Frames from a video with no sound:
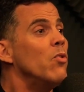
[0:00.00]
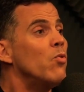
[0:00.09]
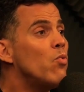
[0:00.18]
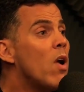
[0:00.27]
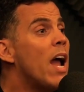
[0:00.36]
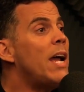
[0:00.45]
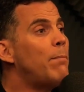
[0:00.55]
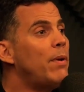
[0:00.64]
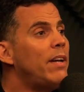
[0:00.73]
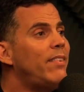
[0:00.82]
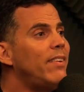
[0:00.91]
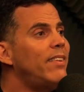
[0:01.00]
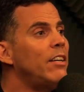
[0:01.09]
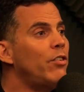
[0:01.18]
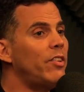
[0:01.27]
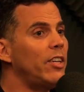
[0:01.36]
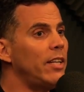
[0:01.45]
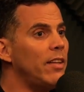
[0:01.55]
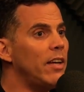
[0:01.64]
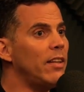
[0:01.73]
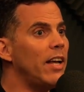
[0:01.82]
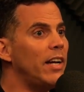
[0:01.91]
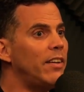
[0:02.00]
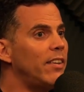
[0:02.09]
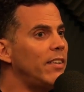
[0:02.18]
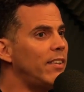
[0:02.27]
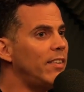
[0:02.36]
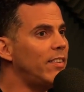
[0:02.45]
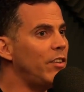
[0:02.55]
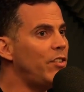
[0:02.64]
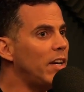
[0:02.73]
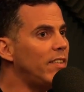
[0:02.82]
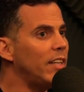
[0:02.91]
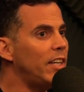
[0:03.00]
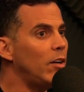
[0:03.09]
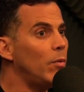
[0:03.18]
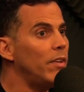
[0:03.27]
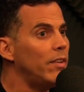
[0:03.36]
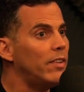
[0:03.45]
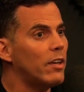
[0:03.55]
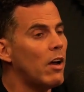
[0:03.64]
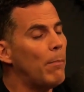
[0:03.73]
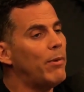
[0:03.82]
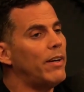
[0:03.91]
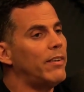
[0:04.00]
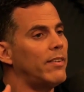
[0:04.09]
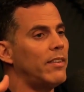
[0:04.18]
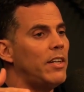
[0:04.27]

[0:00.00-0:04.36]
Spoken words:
Right, but it's just interesting that, like, to suggest that here we're this complex,